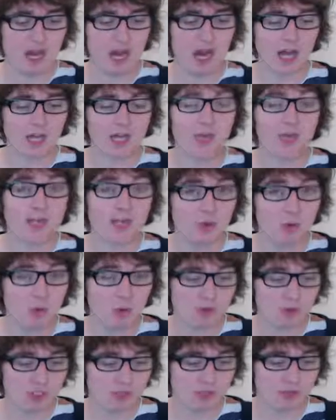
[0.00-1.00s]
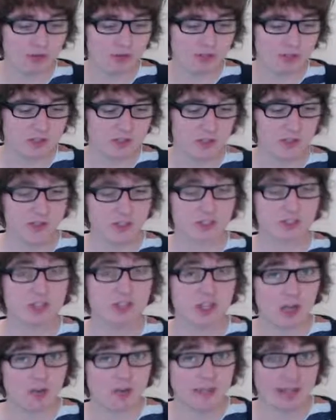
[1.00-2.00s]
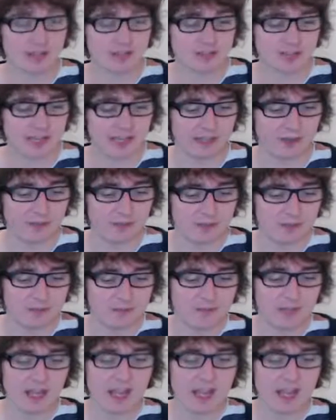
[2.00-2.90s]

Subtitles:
Unlike quarter notes, which don't have tails,